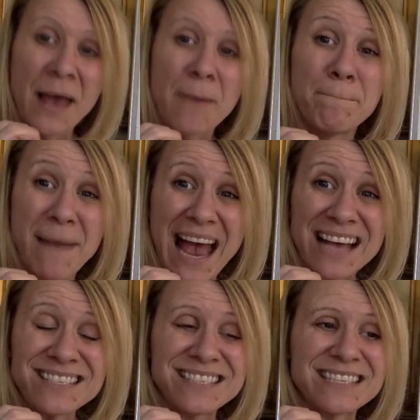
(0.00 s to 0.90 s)

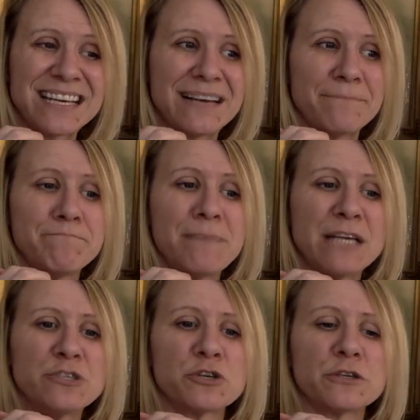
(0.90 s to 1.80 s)
Mass
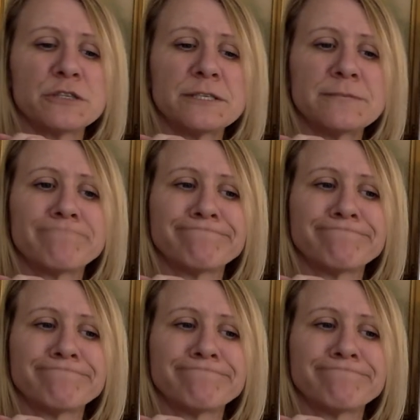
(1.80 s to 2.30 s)
measures,